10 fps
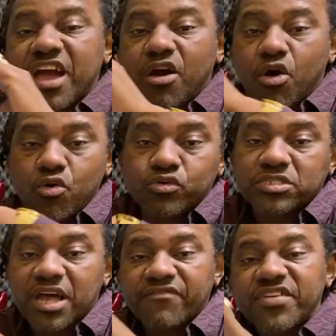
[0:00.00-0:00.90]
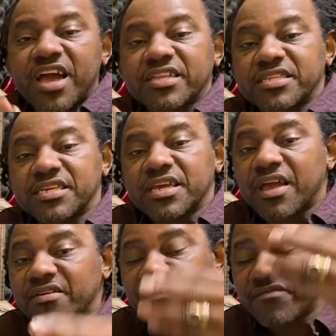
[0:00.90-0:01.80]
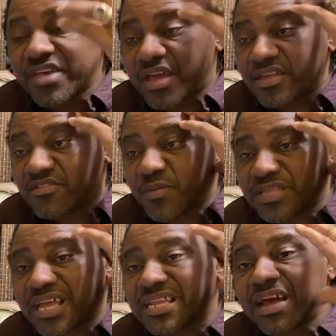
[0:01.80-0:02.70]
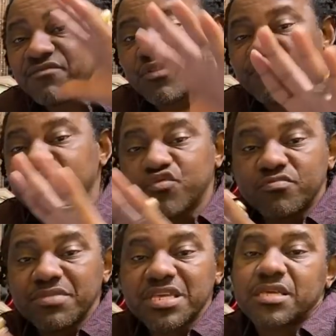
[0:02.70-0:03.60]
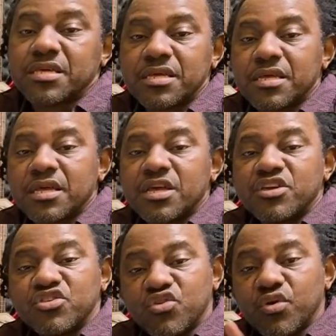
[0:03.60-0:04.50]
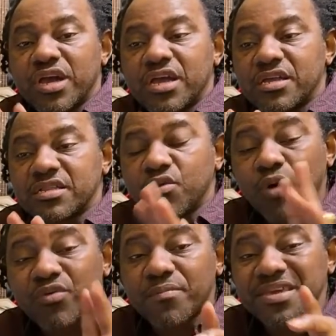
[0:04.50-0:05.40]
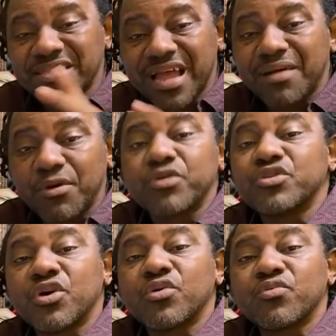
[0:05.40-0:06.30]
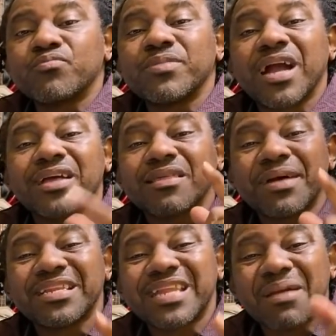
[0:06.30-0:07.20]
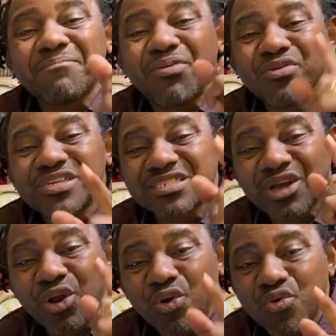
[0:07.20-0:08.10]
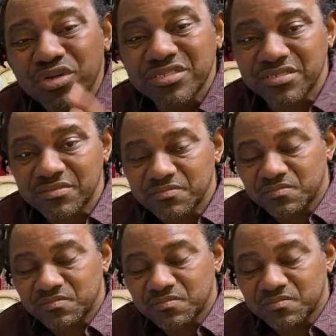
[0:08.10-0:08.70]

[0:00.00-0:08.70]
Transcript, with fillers: her house or fear thing. I even if she inspect that, now nothing to do with me. You know where the one with me talk about now, because the man in them police clothes.